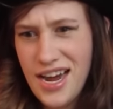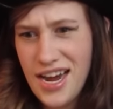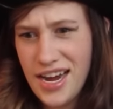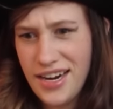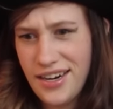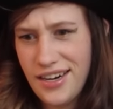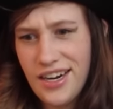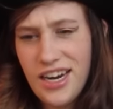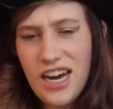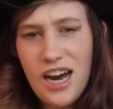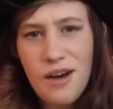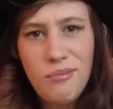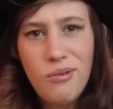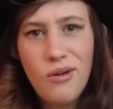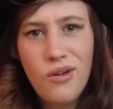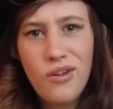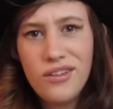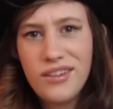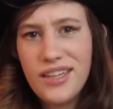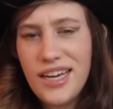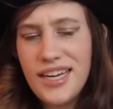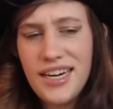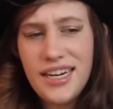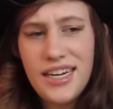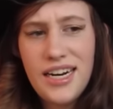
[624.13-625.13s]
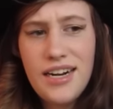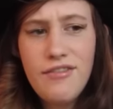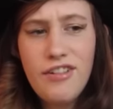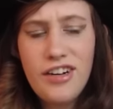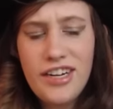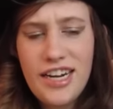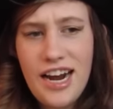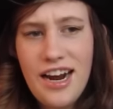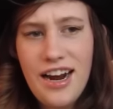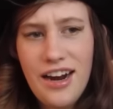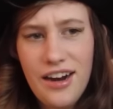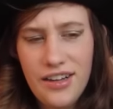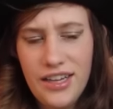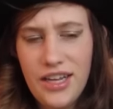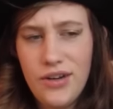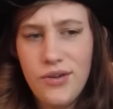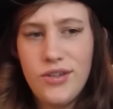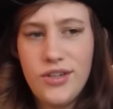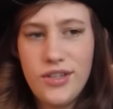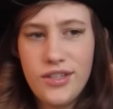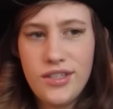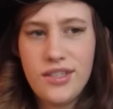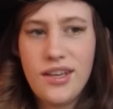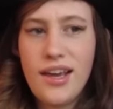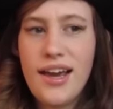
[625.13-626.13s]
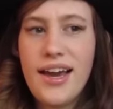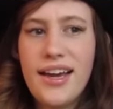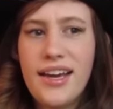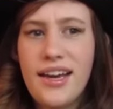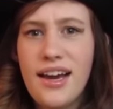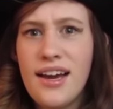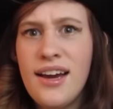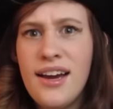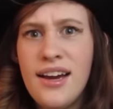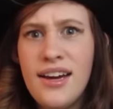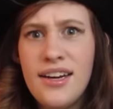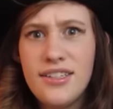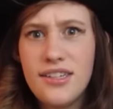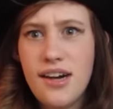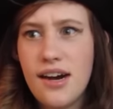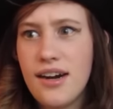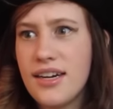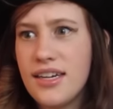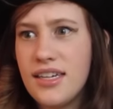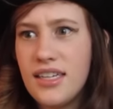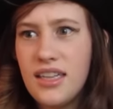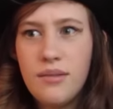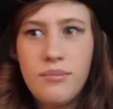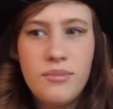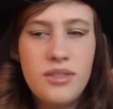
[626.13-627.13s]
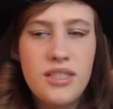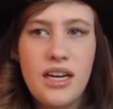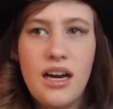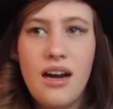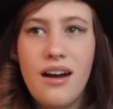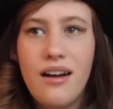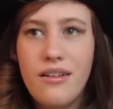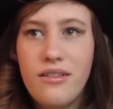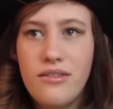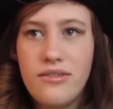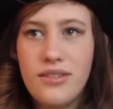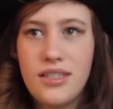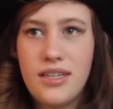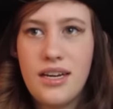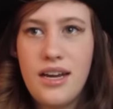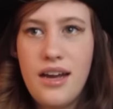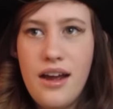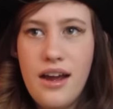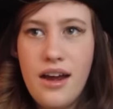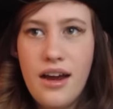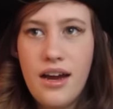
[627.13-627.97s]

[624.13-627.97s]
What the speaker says: And the couple, they didn't even care. They were just like talking to themselves,